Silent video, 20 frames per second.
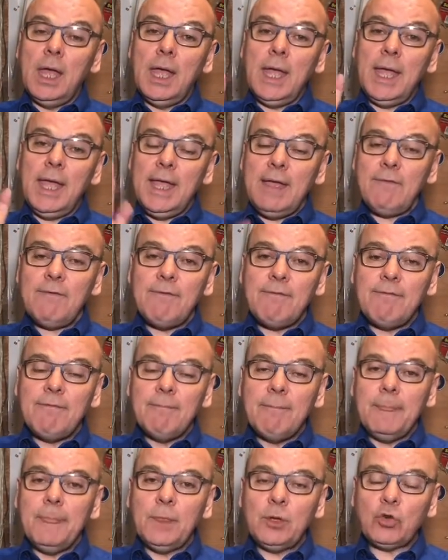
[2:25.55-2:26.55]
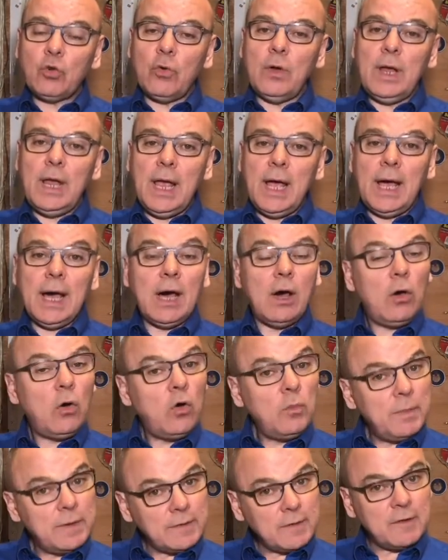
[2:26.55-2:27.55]
If during a
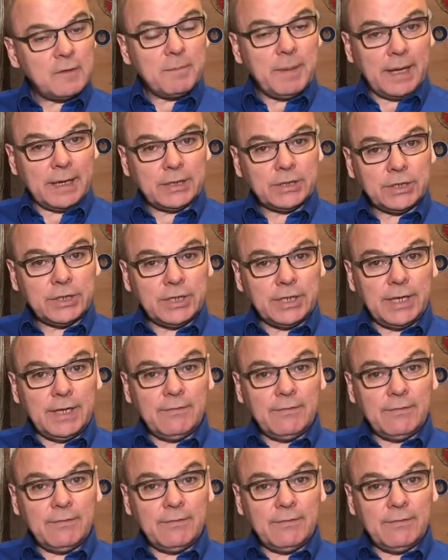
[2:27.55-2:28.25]
home inspection,